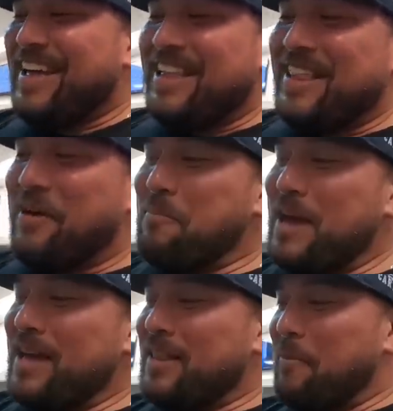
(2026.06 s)
the
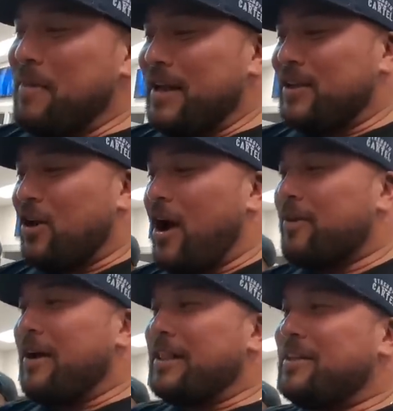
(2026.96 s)
meat, the meat is hard
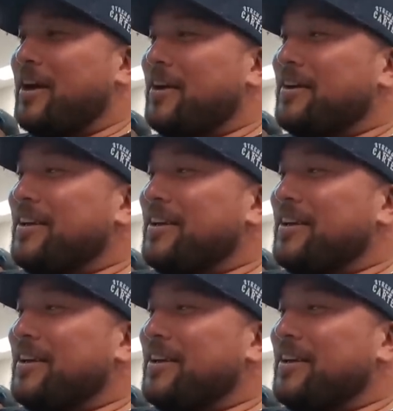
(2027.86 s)
right there.